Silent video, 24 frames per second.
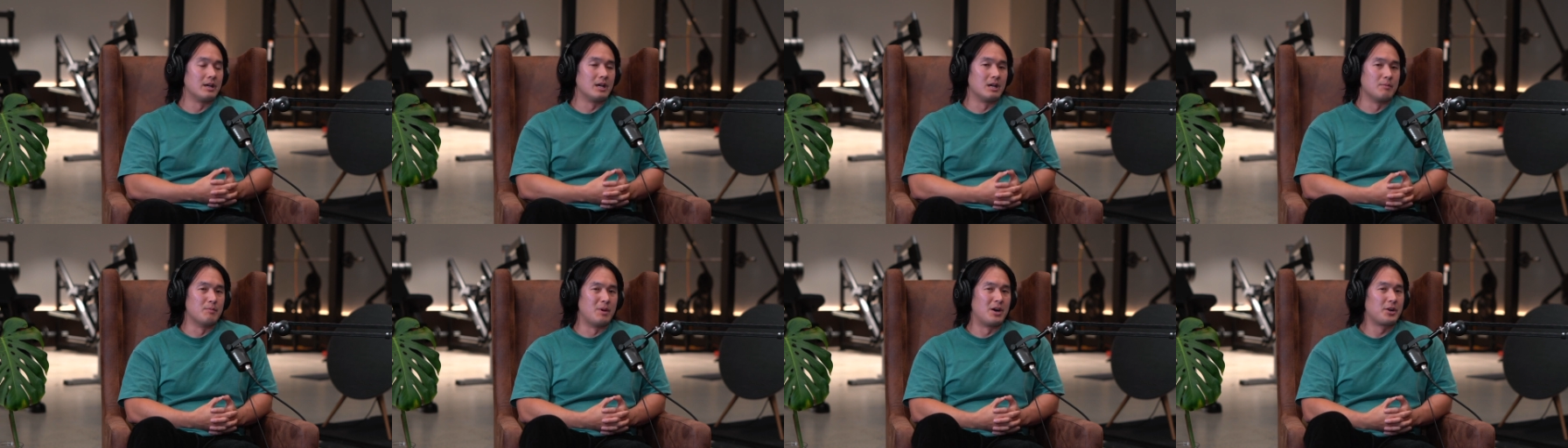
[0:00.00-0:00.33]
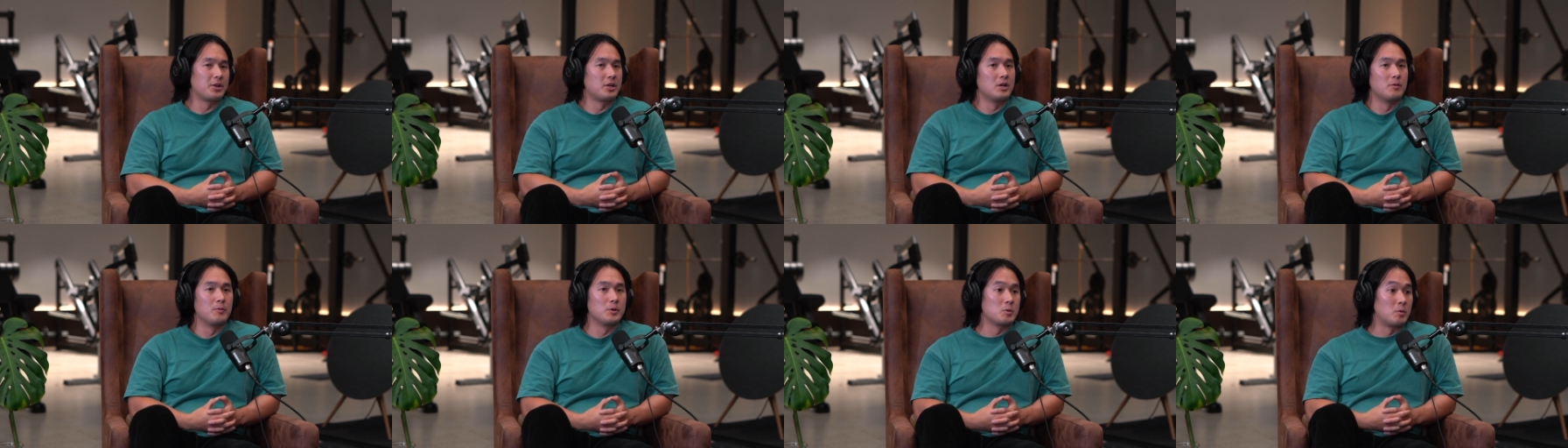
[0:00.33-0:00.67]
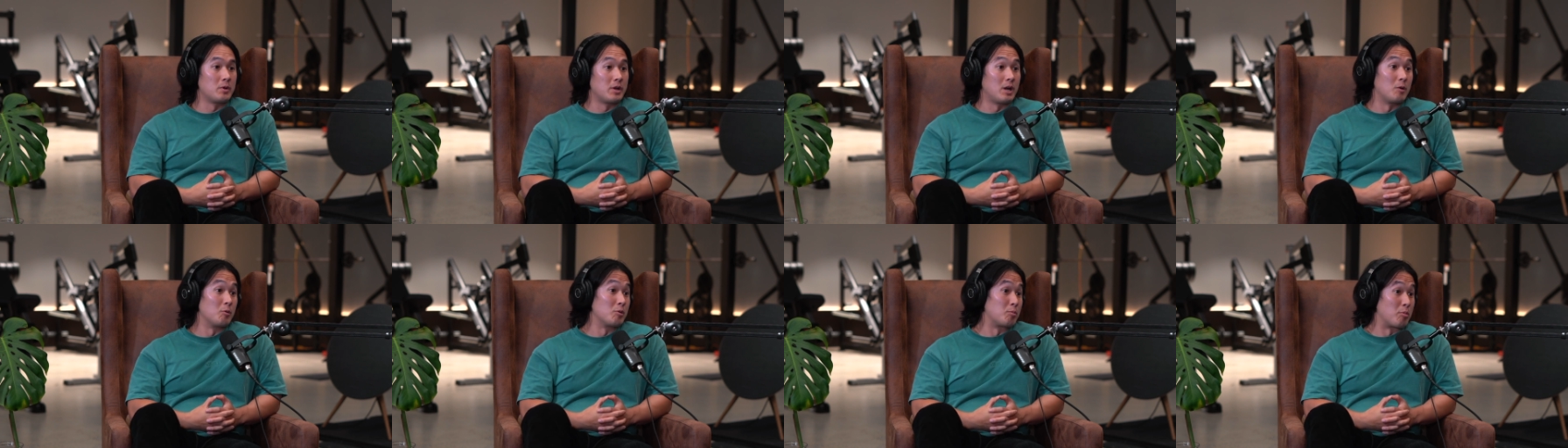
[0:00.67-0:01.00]
I don't know
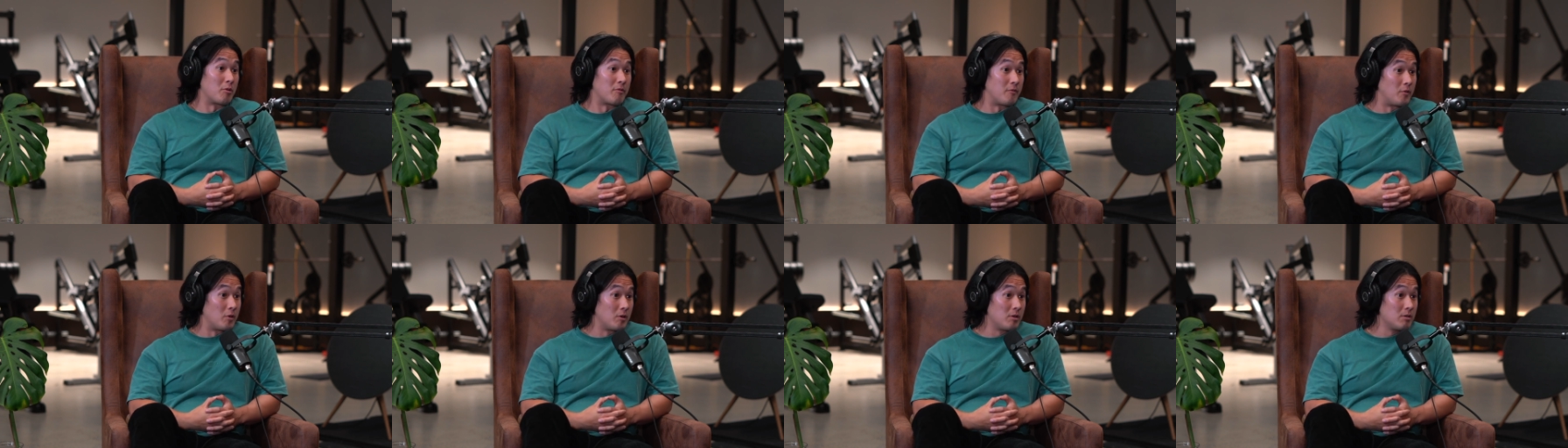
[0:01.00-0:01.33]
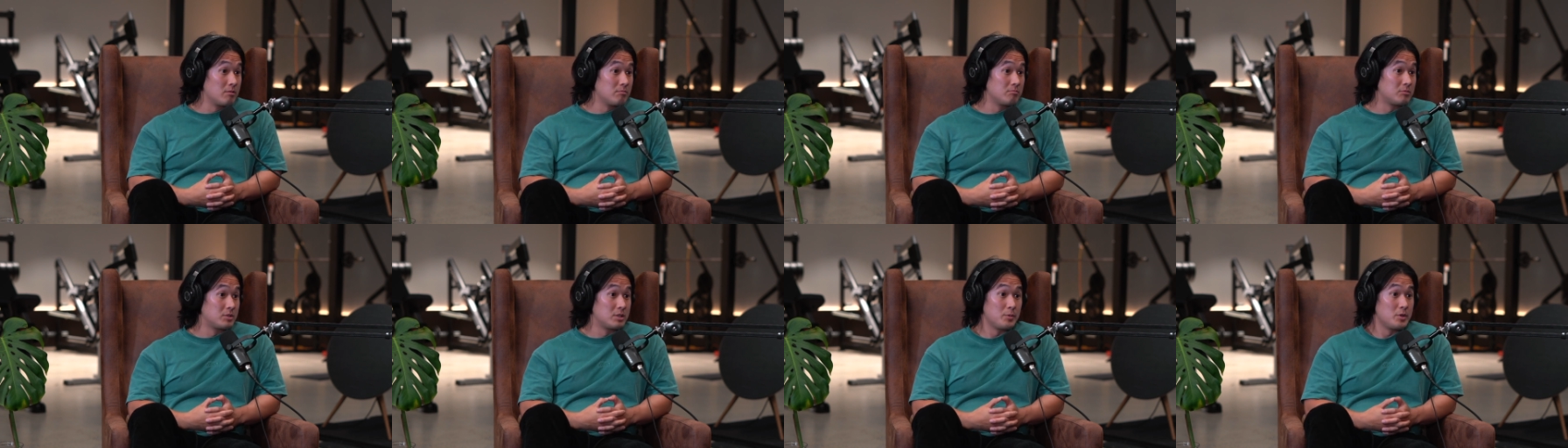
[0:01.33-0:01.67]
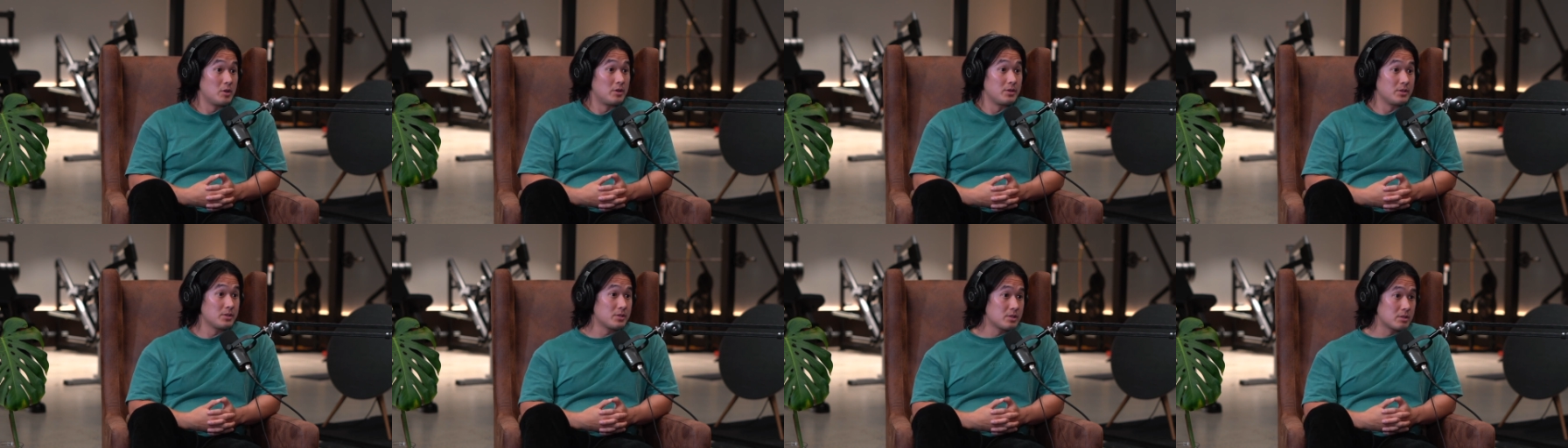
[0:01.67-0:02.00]
which one I would prefer, to
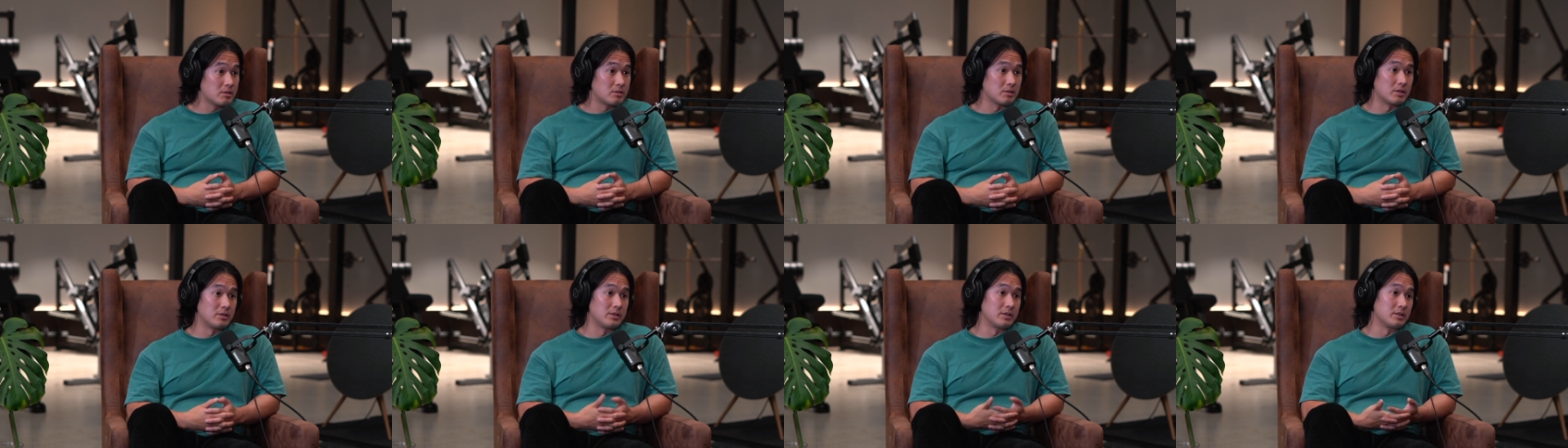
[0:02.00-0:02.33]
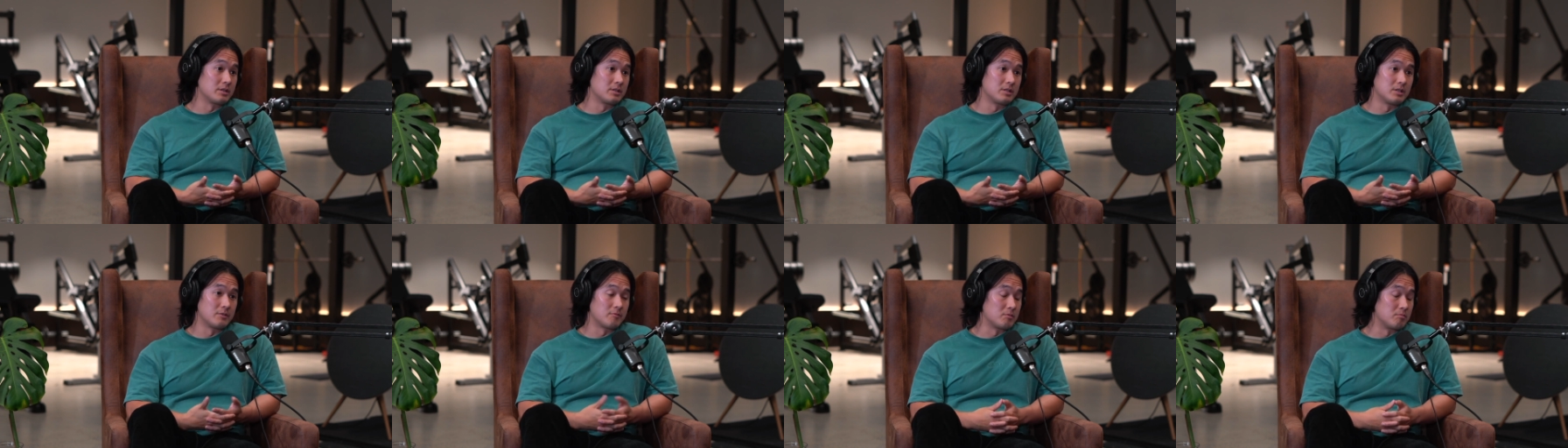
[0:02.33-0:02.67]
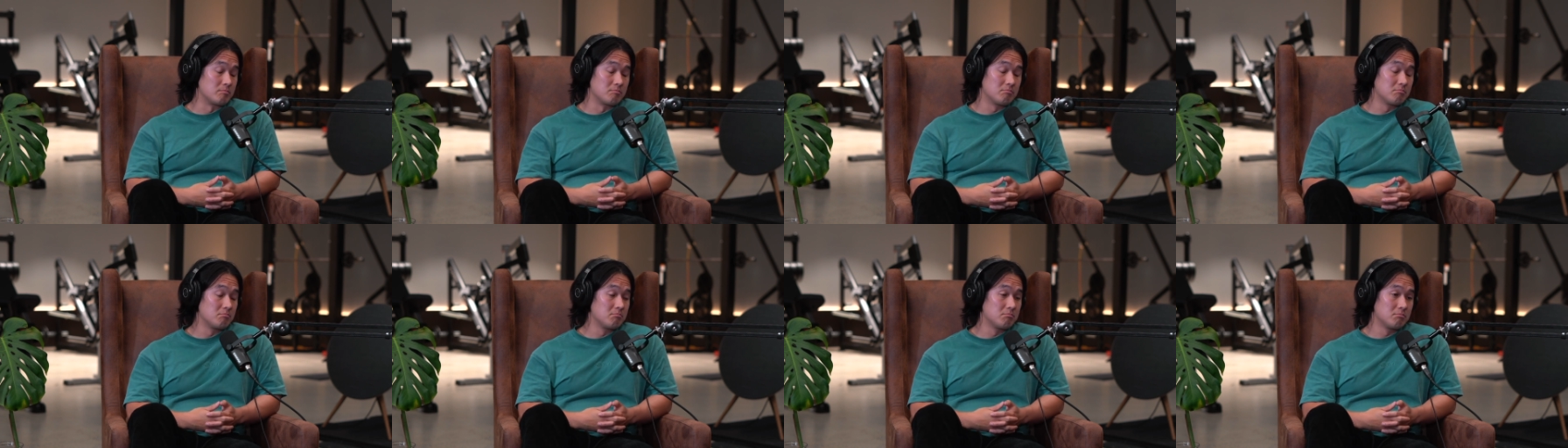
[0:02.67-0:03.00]
be honest, because I think
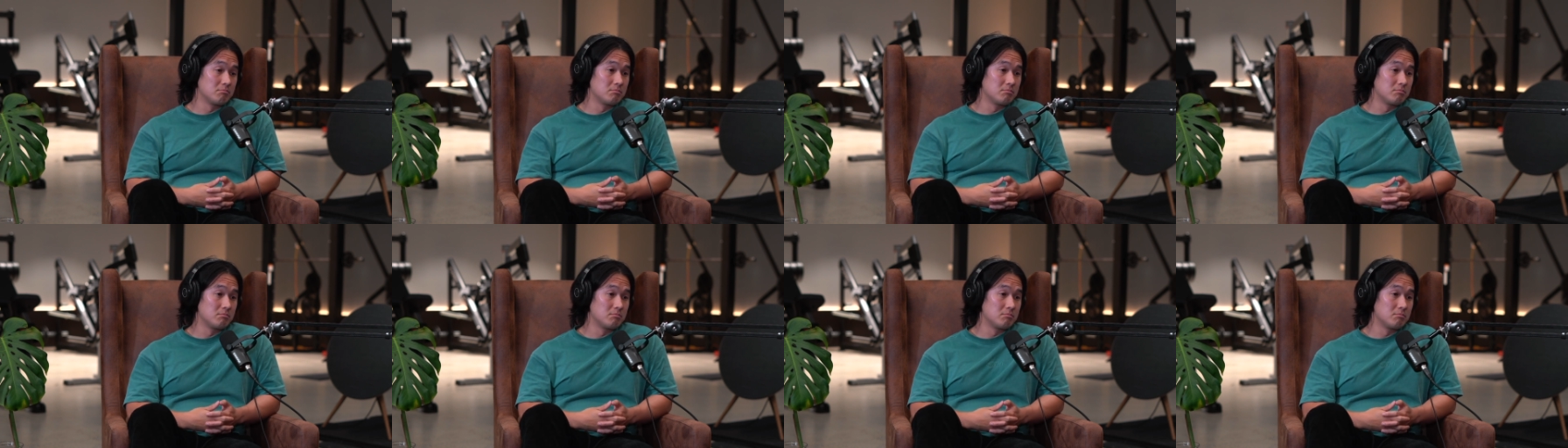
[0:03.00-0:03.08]
different.